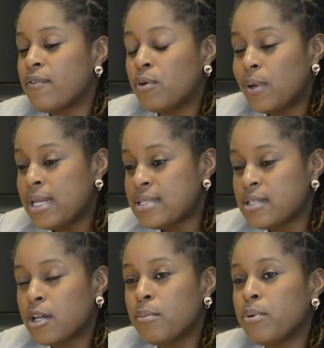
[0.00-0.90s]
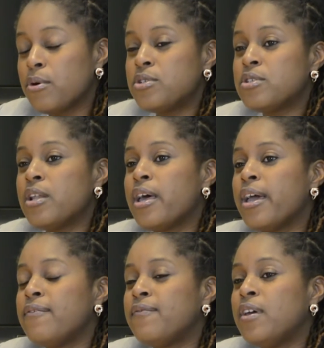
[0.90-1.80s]
an holistic approach to
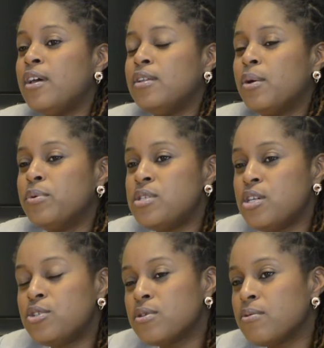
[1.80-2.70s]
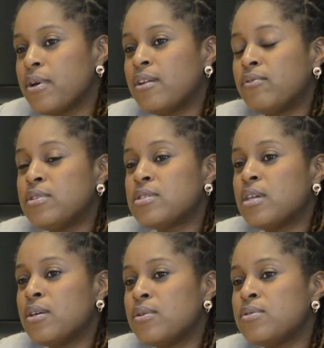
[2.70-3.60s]
life that will teach you the relevant
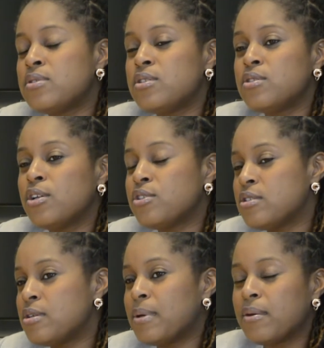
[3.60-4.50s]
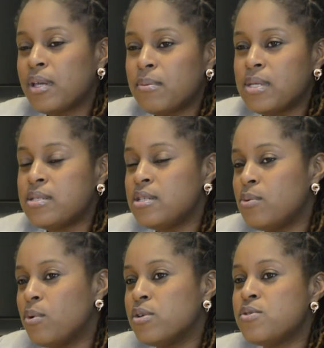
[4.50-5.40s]
skills. It's not just about ABC
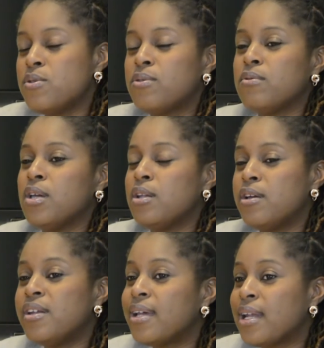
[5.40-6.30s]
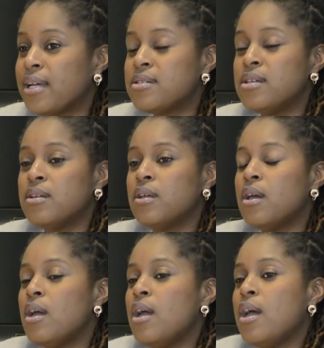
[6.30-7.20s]
1, 2, 3 and learning Latin.
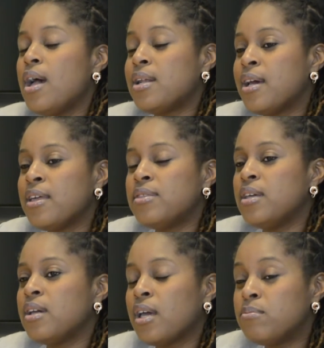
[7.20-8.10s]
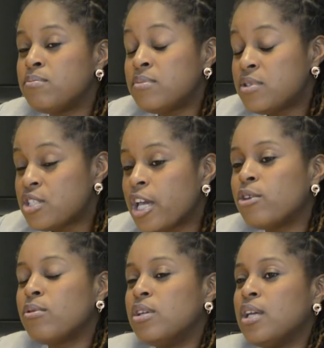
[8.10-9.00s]
And I think I
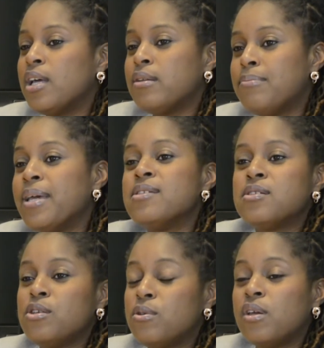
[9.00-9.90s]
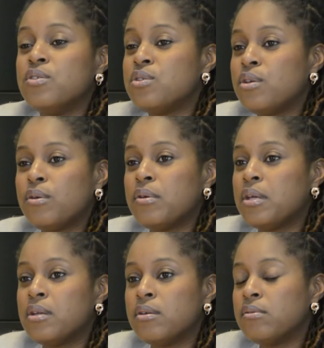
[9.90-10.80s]
genuinely had the best education in
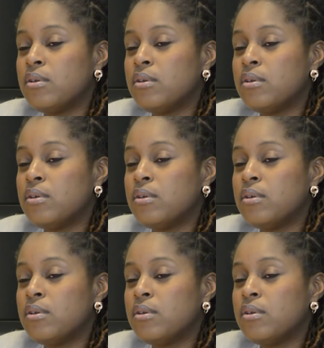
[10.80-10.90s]
Grenada.